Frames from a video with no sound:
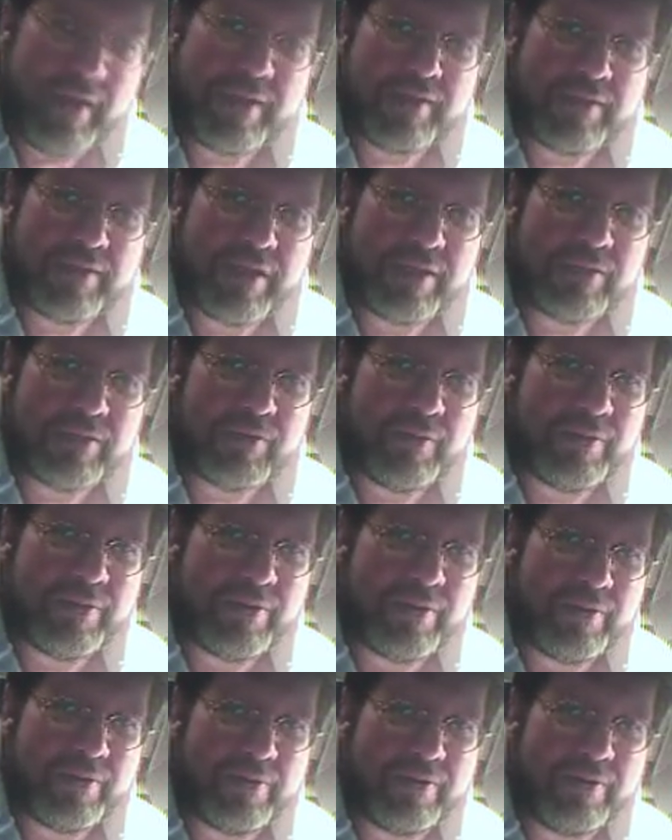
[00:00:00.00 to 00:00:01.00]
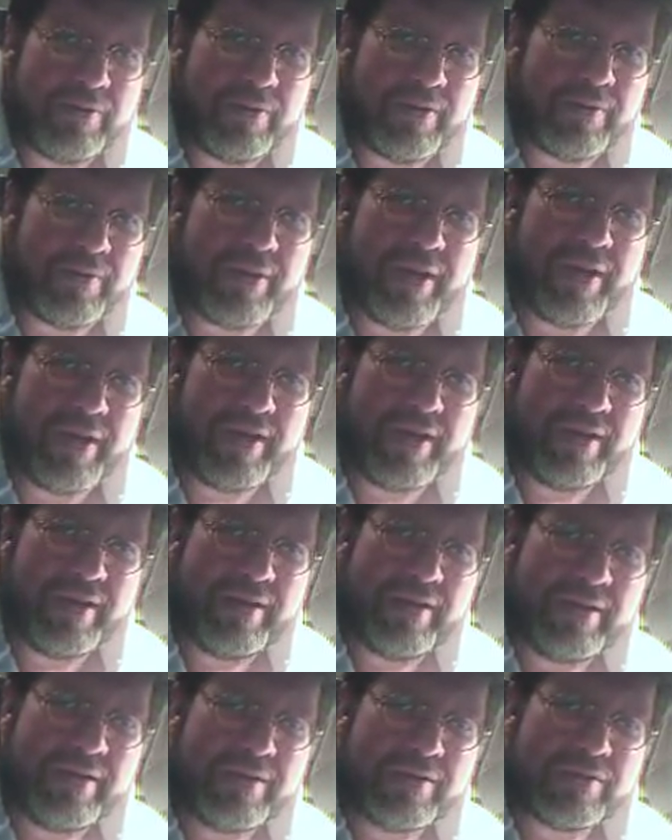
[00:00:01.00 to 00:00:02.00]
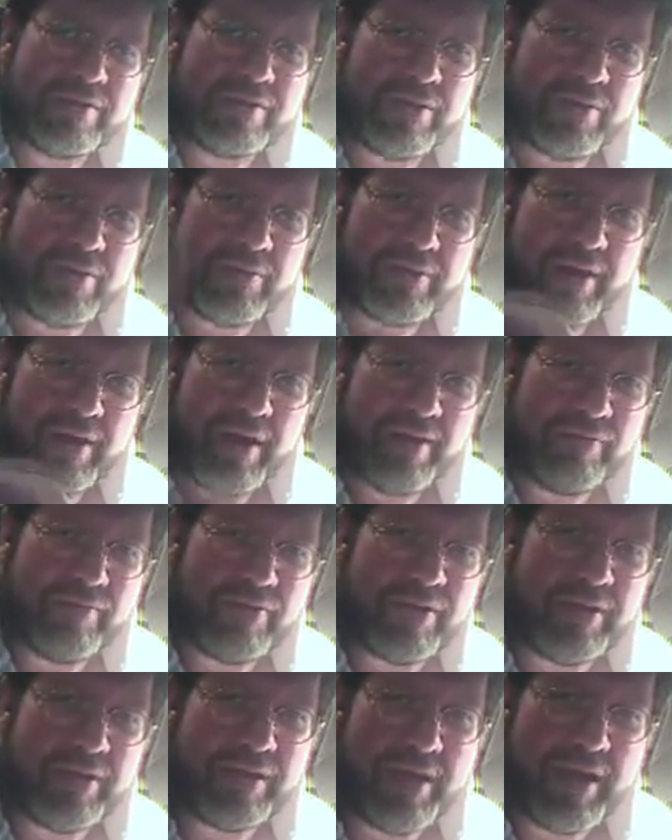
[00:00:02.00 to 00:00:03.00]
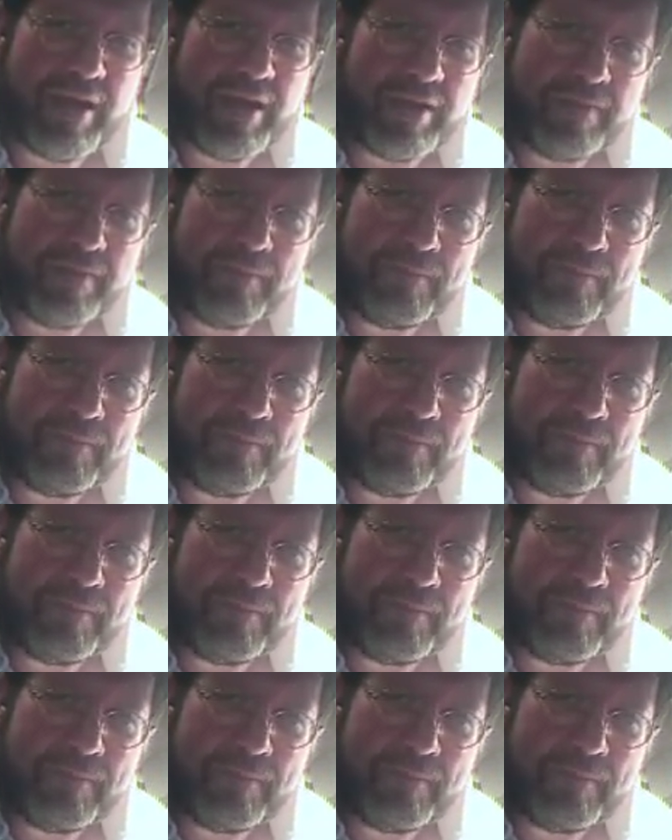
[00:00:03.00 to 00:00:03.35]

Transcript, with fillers: in touch with you. Okay? So you have a good night.